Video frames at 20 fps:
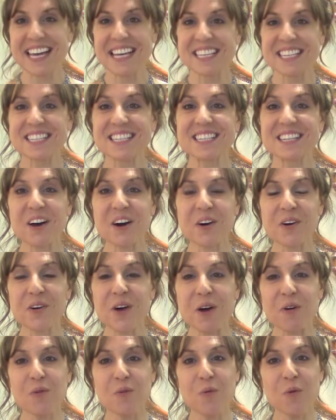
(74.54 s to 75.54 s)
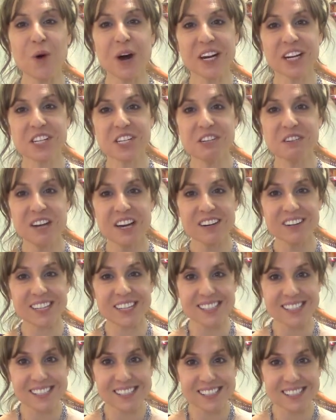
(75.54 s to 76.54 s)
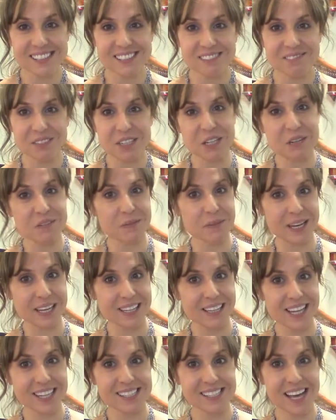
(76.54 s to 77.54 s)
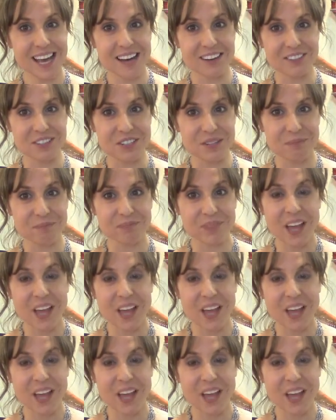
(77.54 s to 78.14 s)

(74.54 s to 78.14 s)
so what did you notice when you were making that sound?